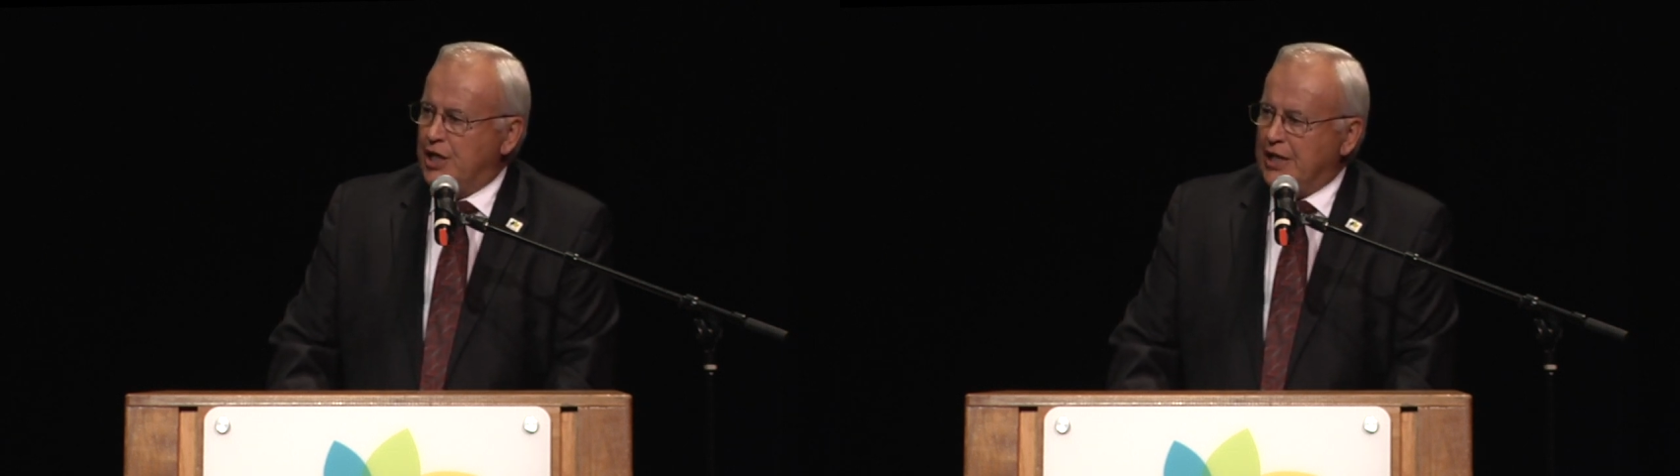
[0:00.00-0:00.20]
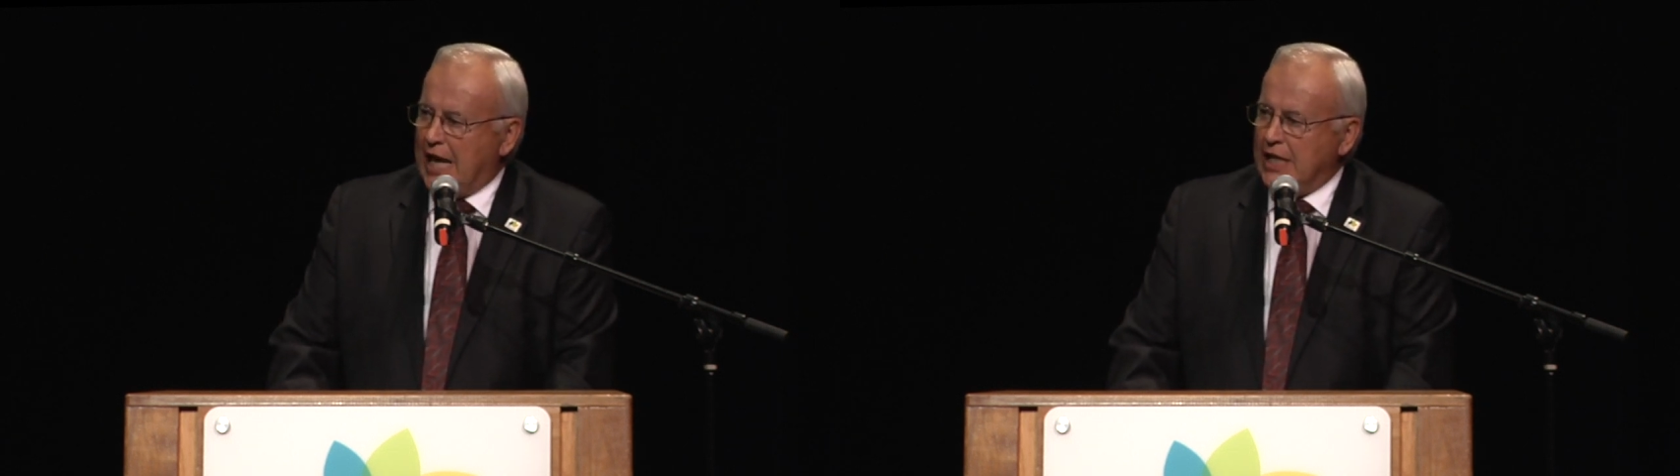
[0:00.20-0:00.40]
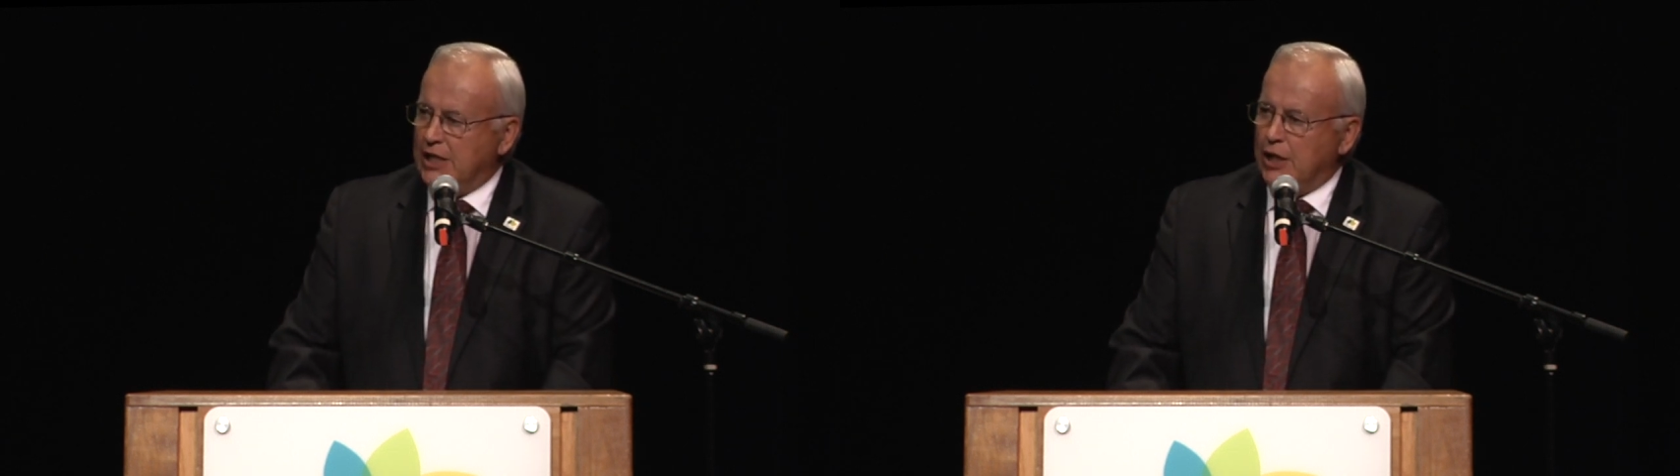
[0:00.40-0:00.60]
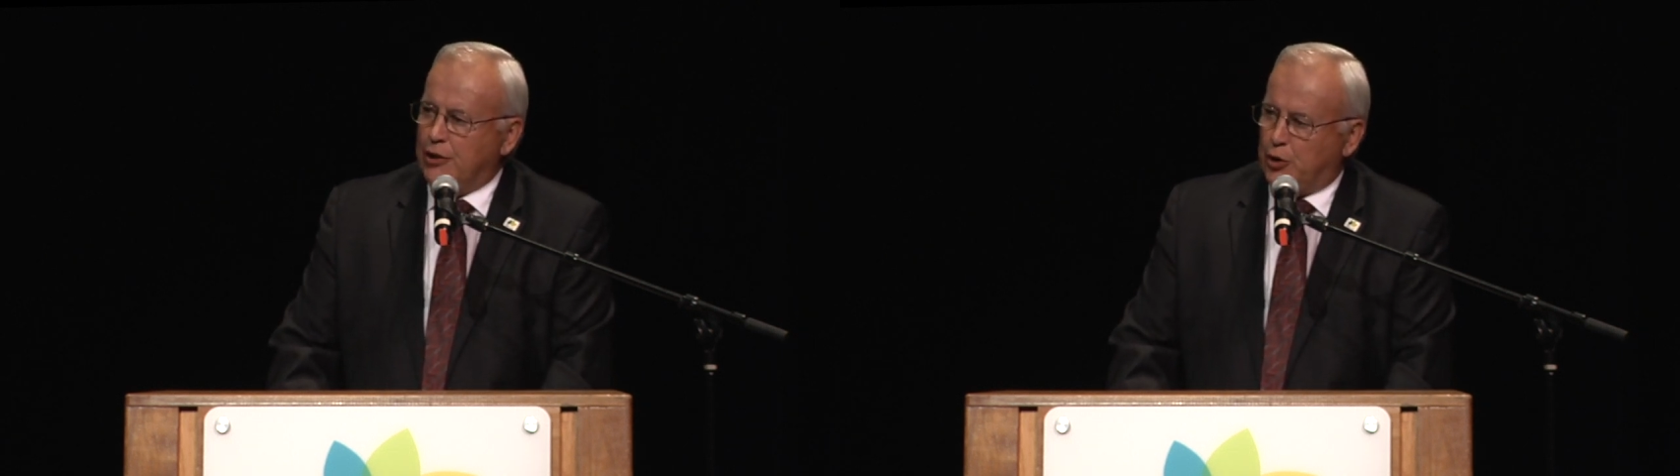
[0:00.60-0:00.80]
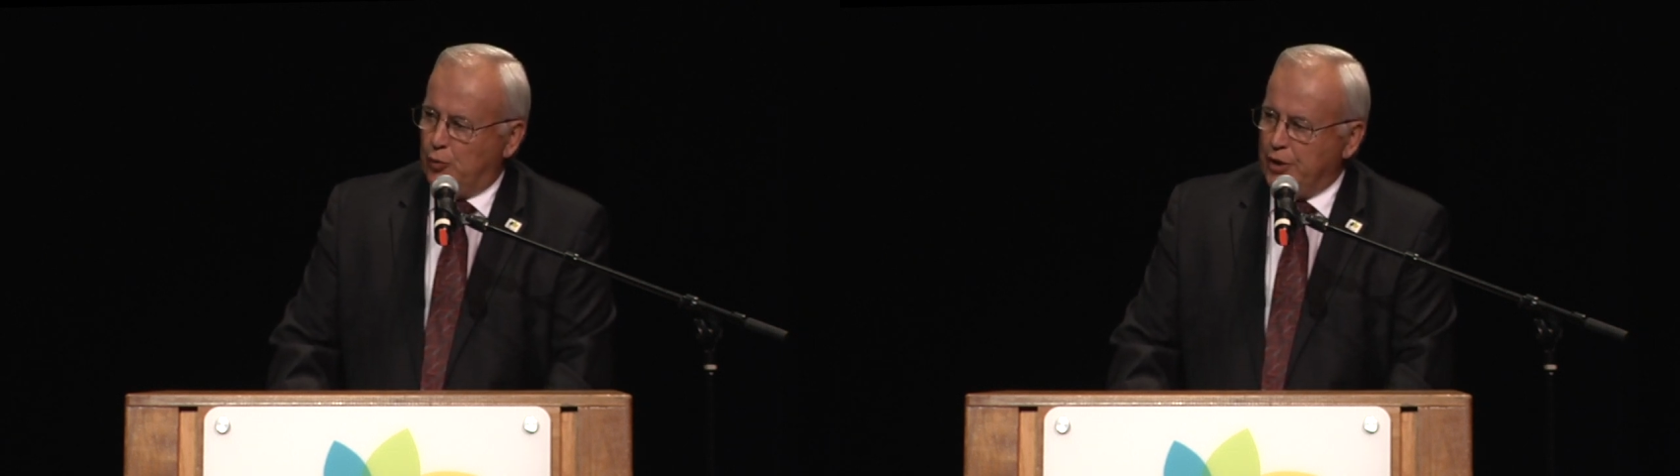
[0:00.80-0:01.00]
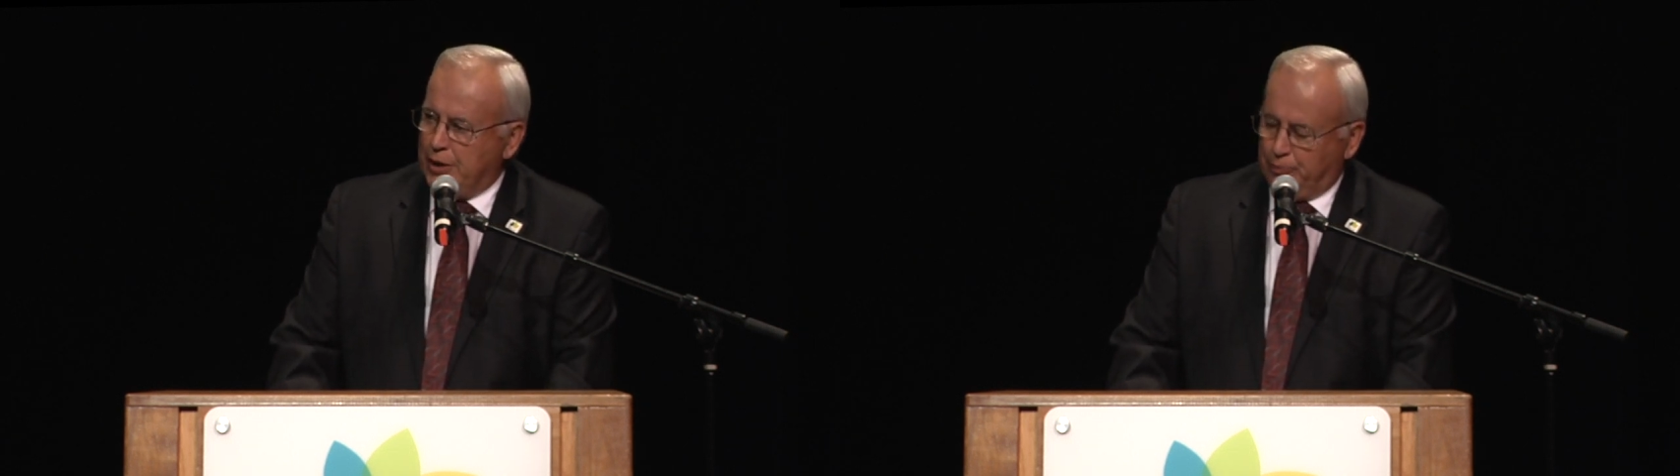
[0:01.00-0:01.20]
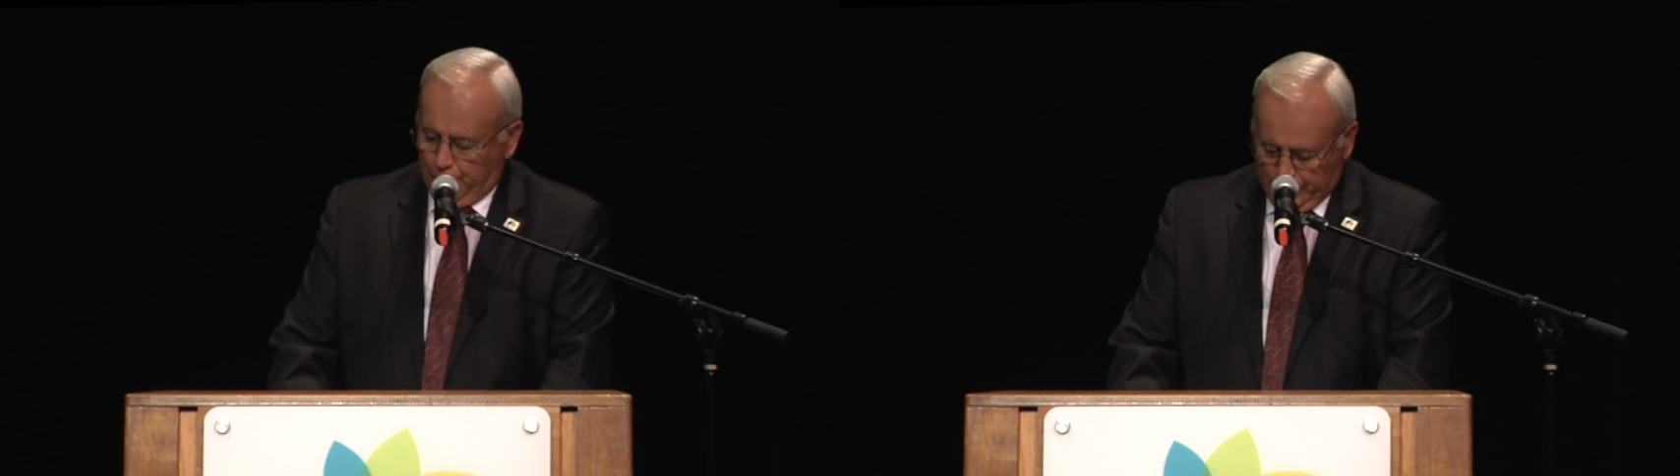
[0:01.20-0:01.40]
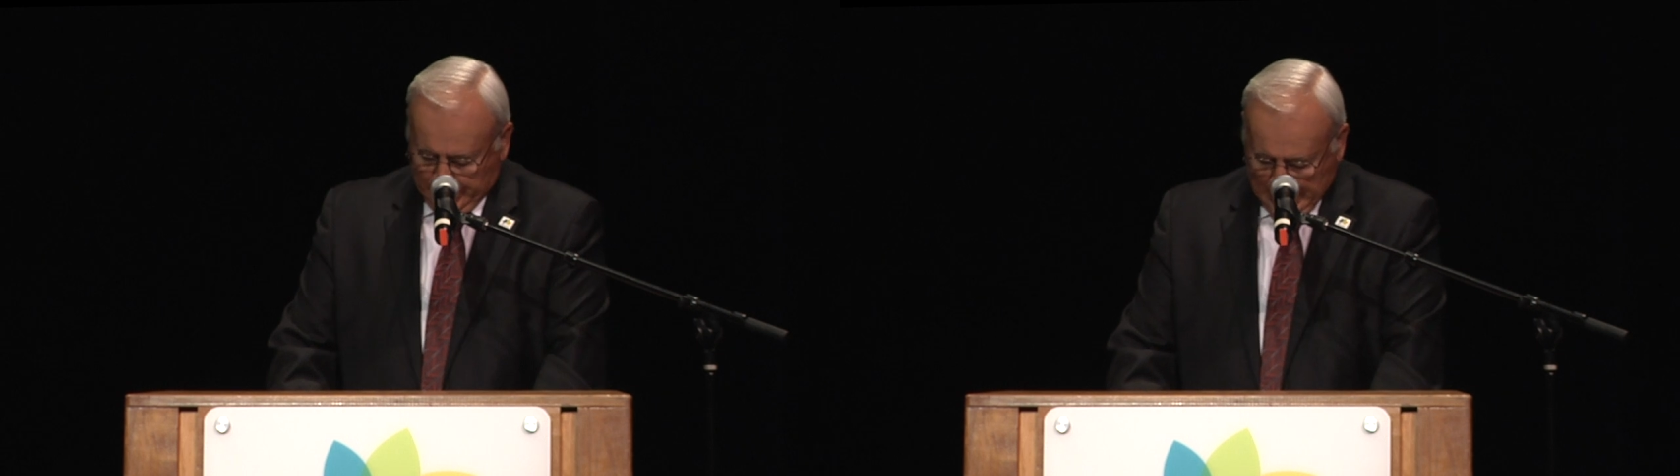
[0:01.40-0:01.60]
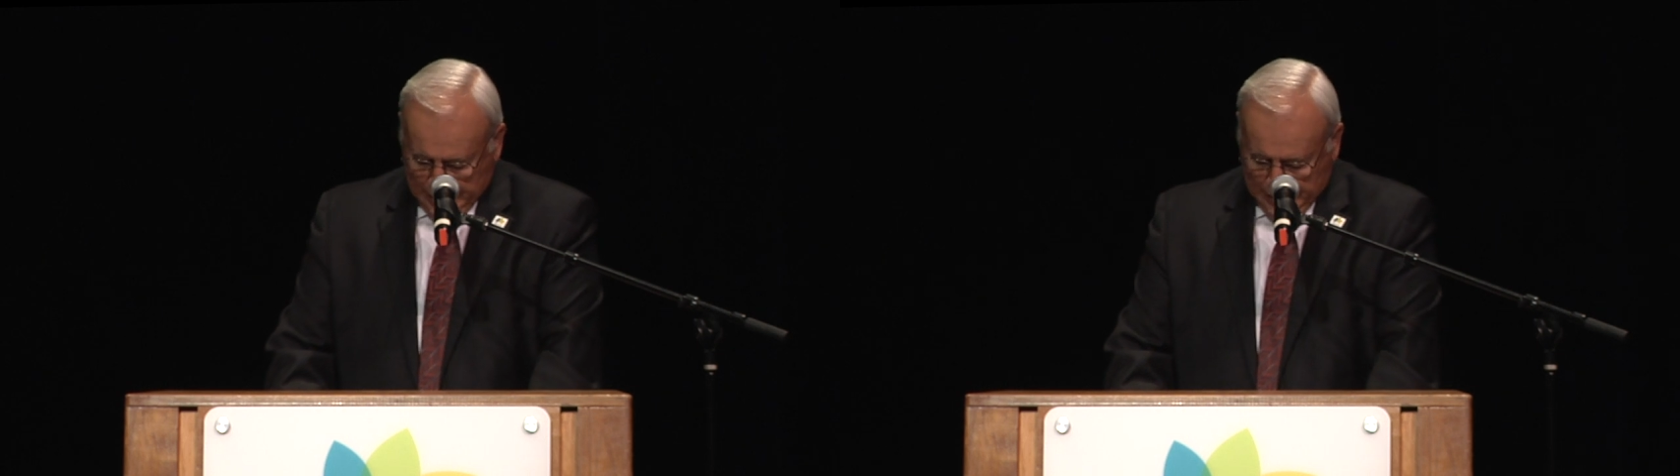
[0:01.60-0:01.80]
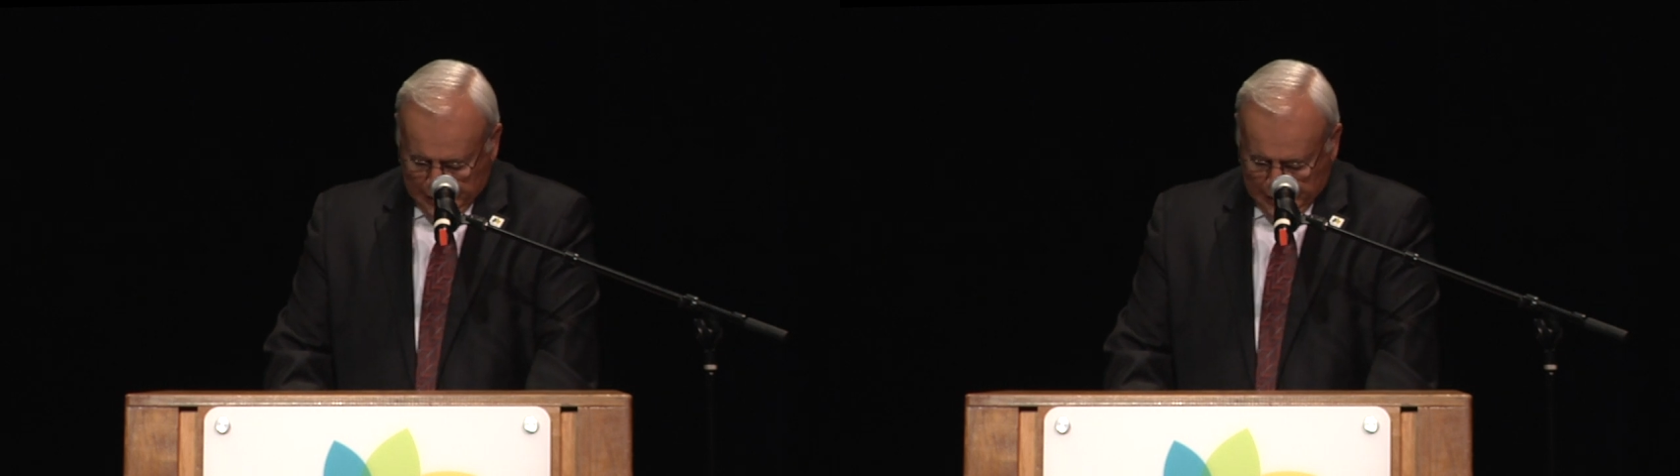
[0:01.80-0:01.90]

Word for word: 93%